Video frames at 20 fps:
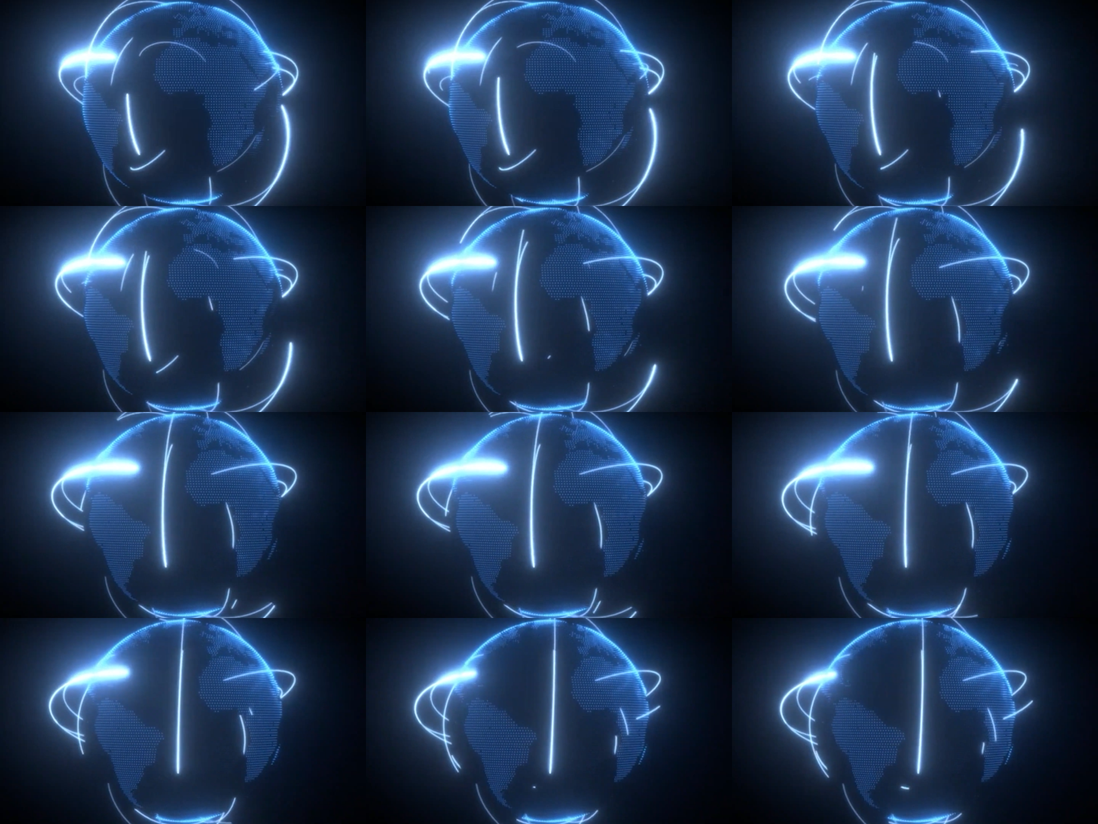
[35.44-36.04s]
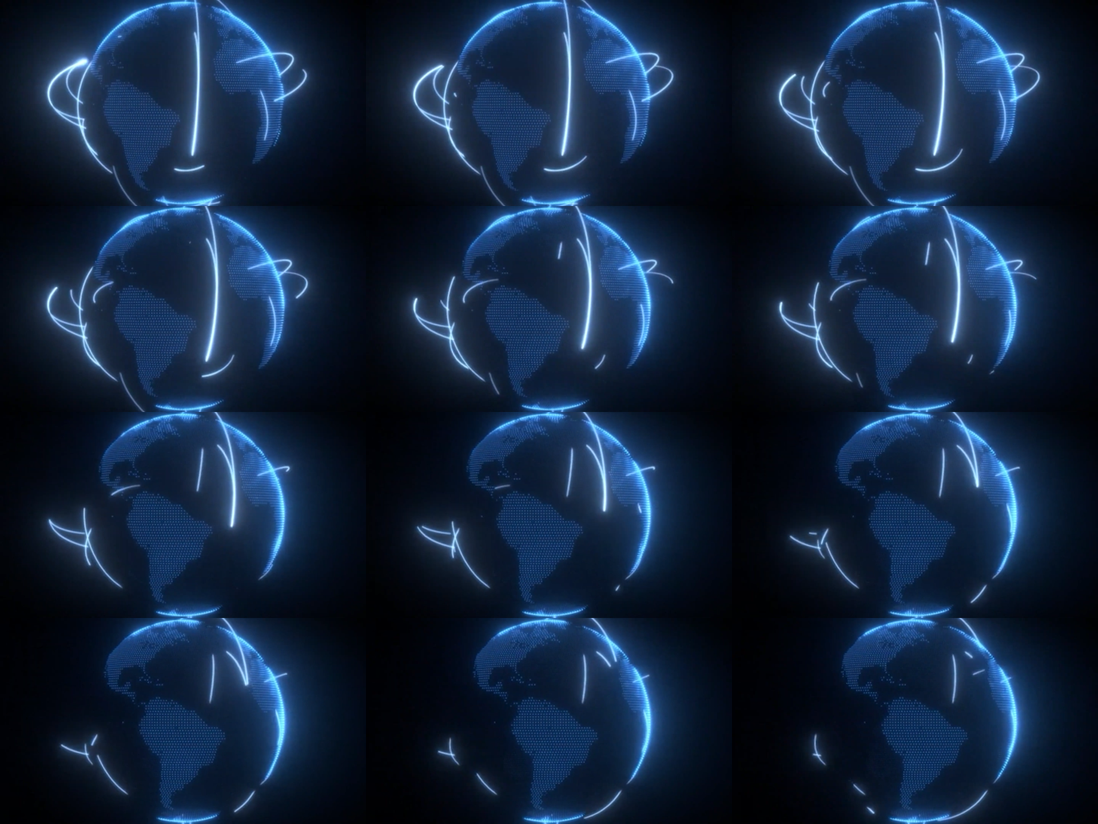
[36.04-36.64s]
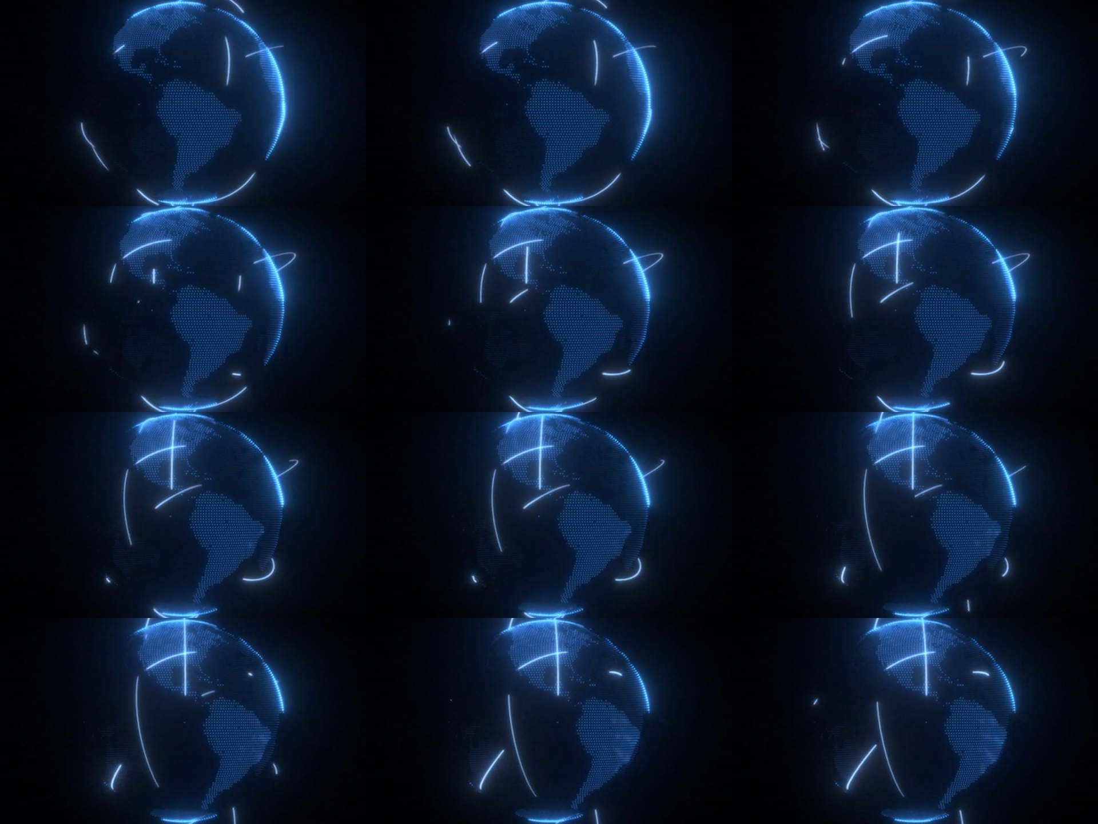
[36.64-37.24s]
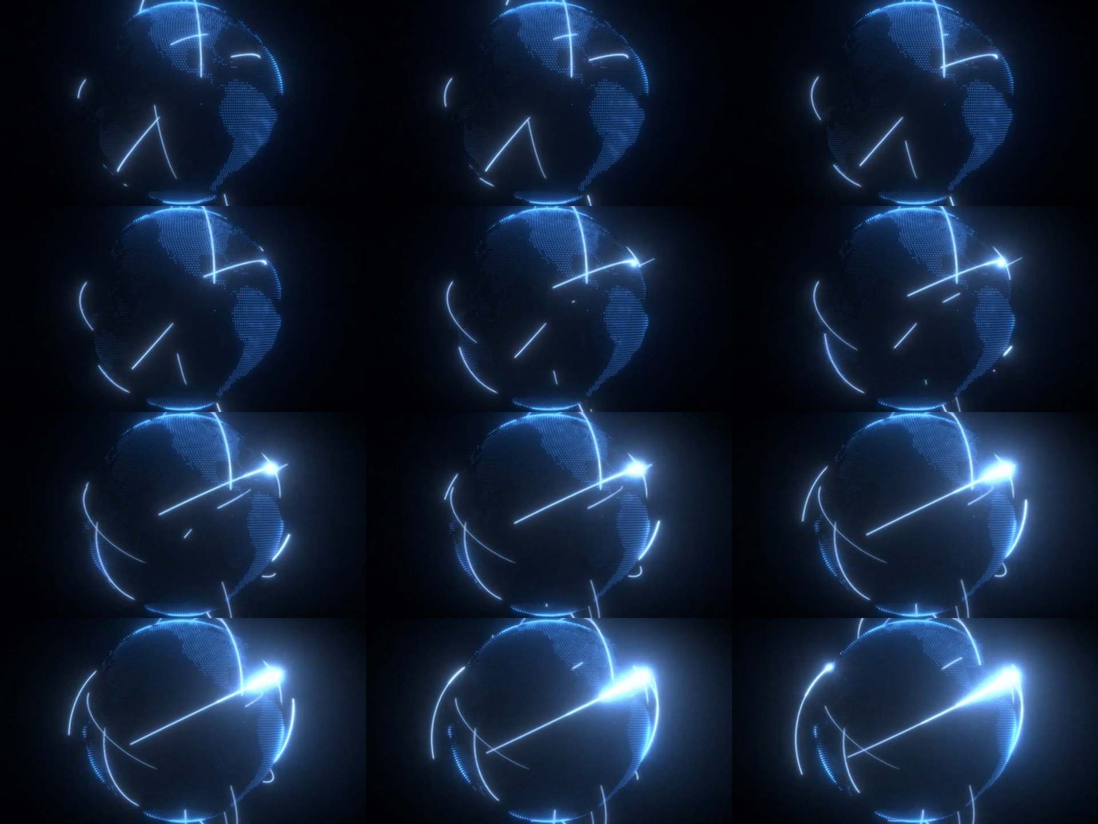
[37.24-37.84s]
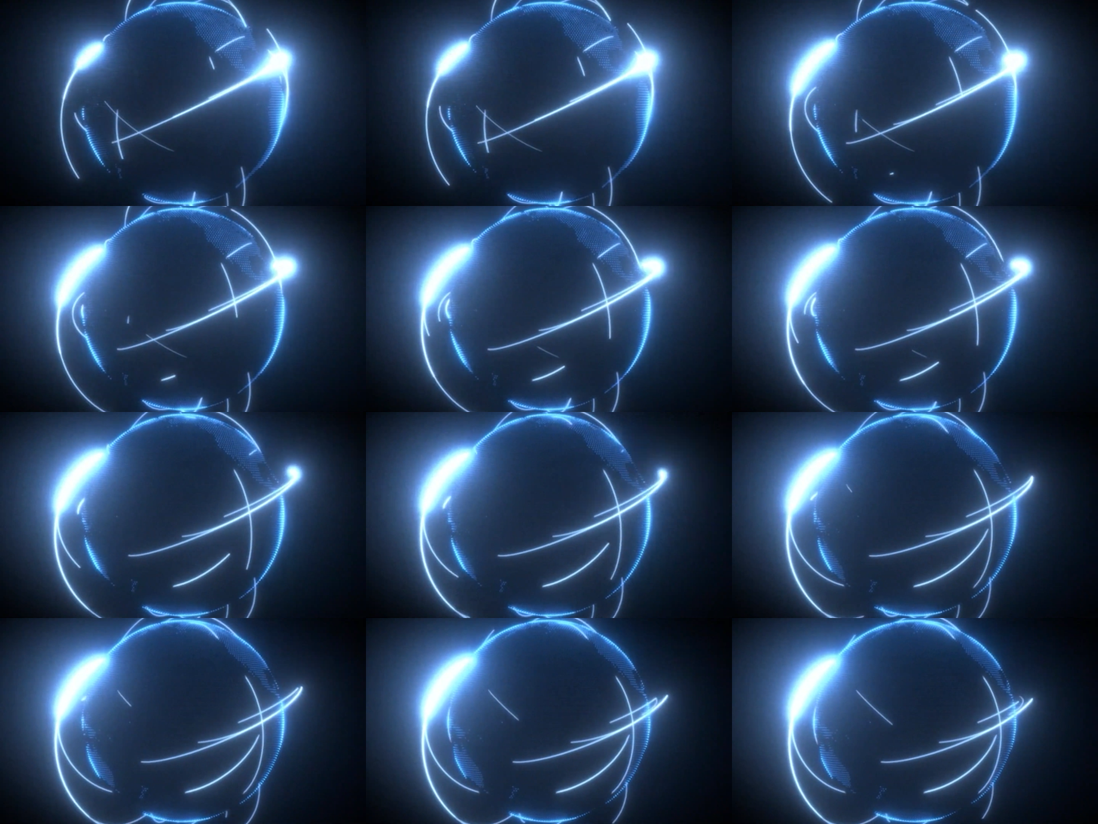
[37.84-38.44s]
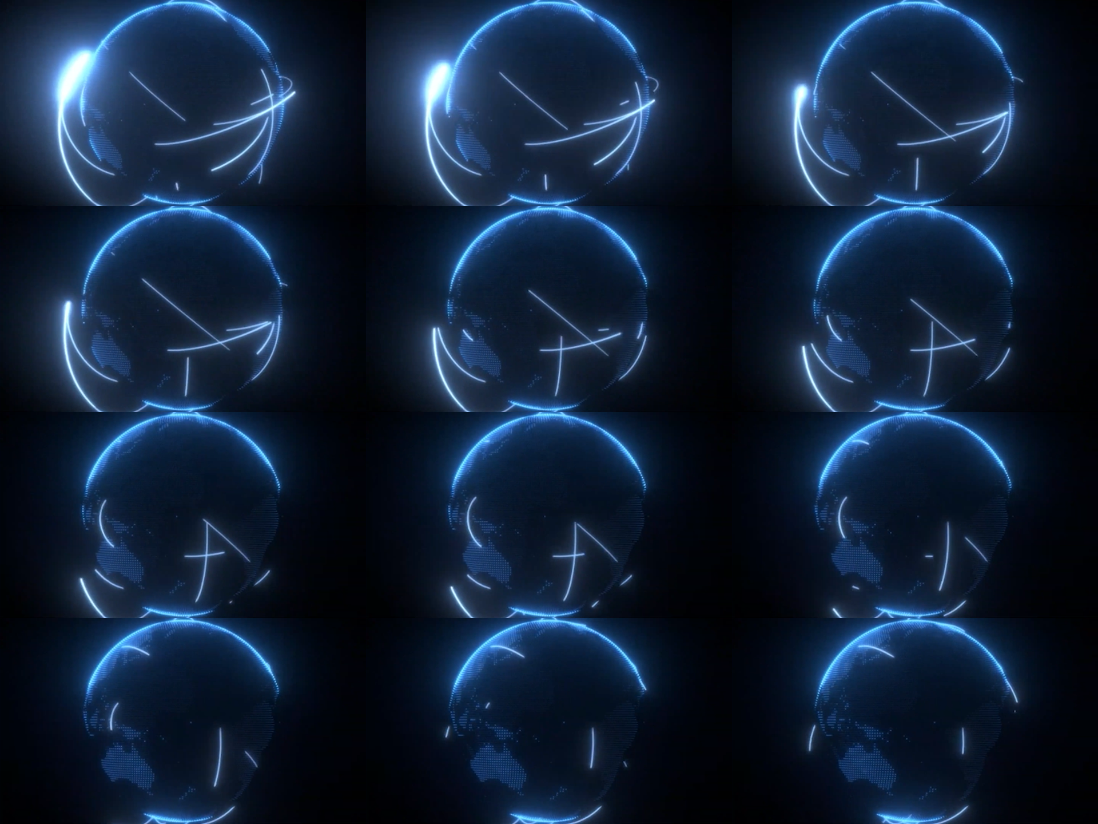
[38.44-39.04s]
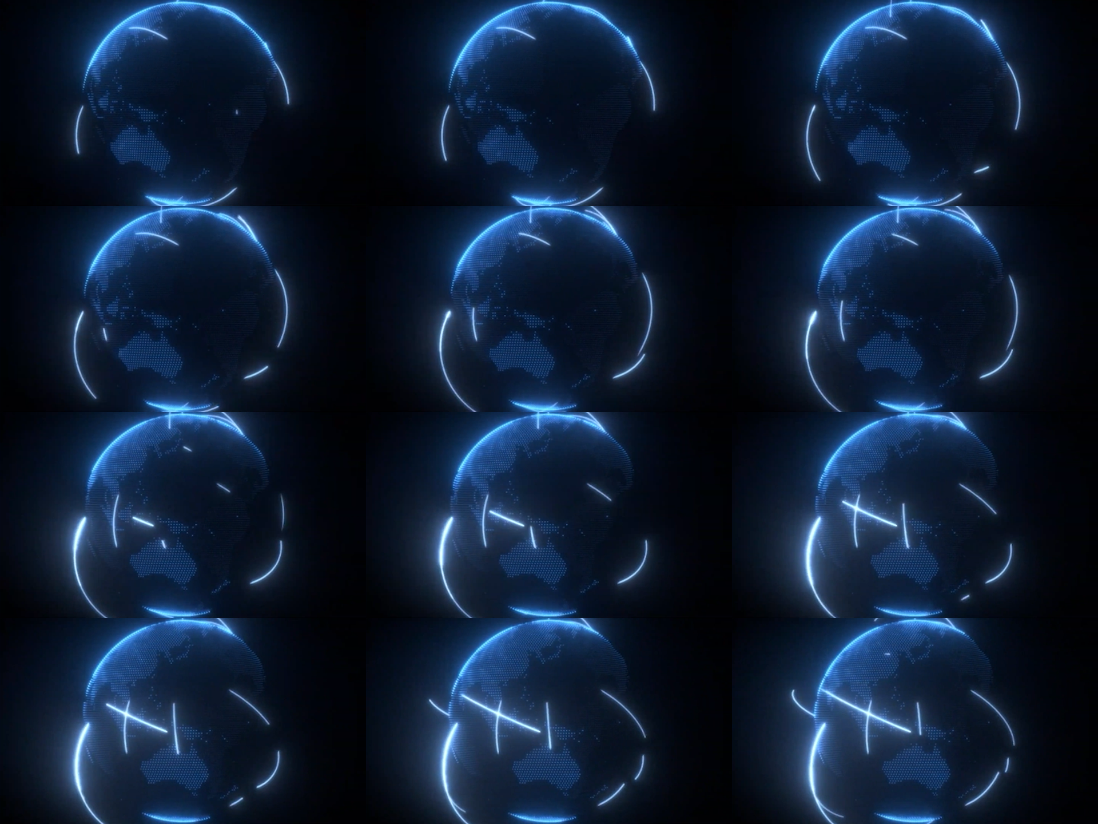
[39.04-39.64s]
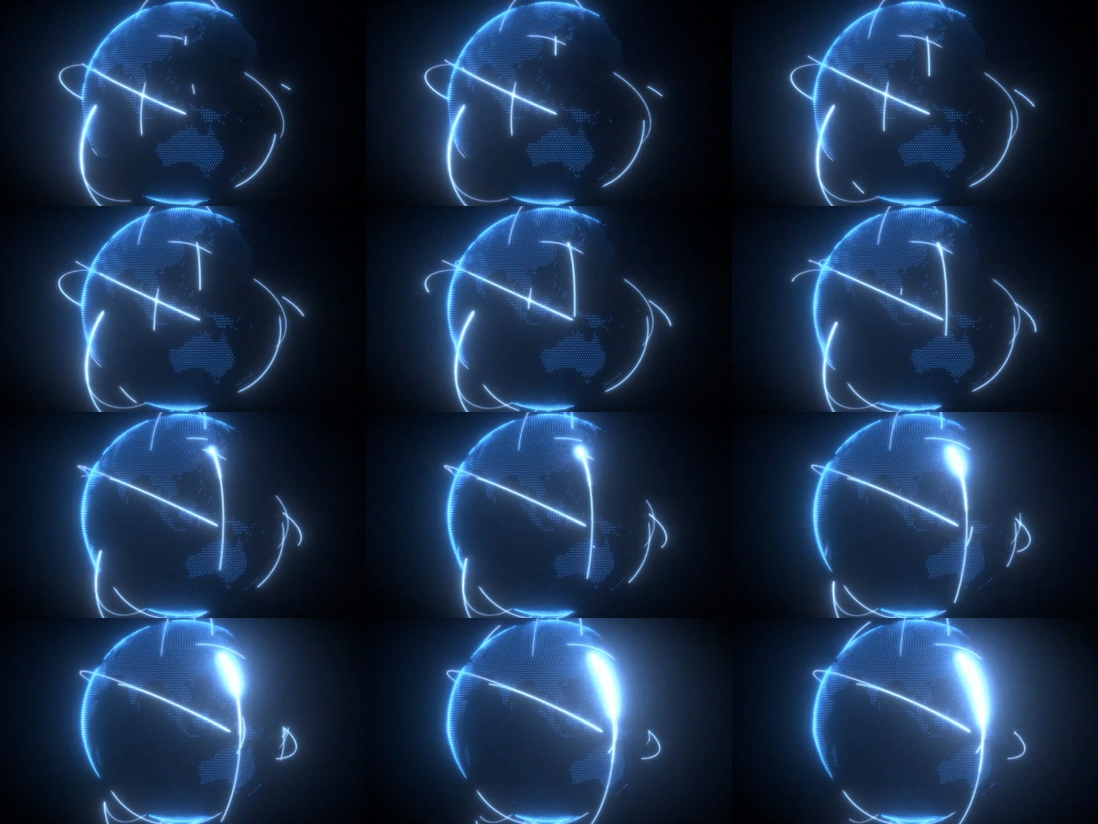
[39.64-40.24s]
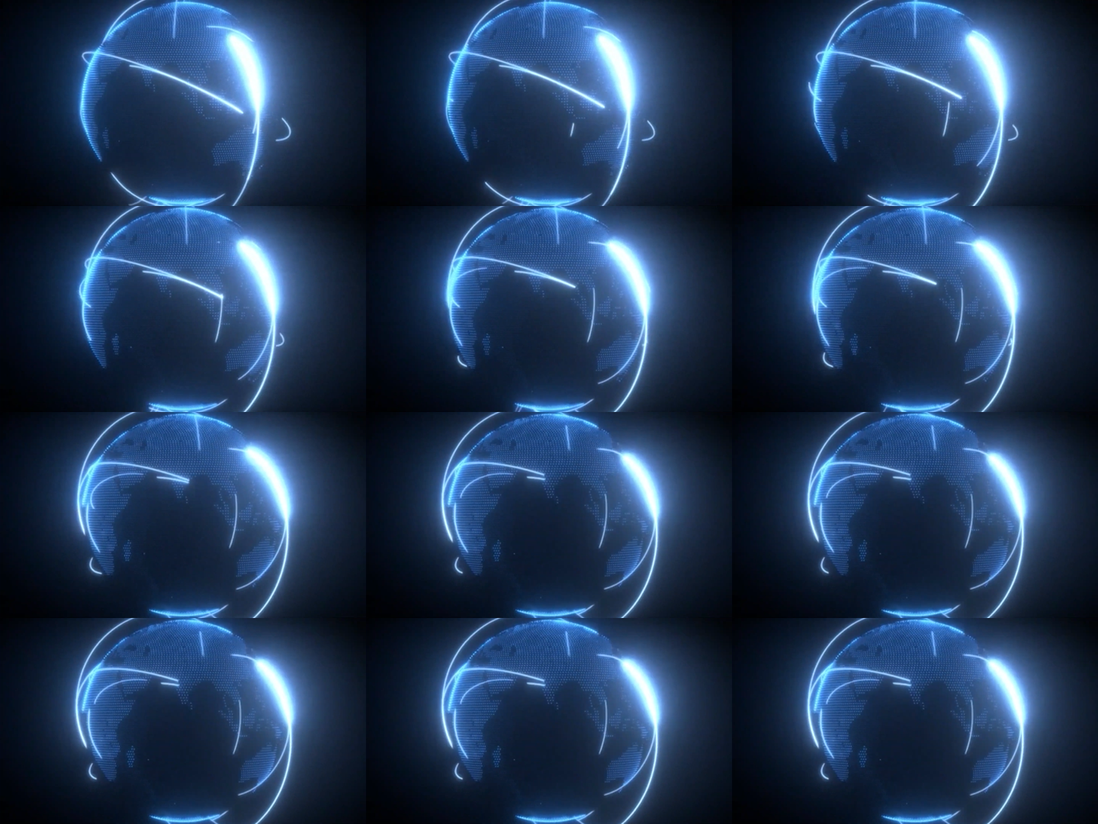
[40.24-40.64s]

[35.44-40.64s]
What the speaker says: [unreadable: no face in view]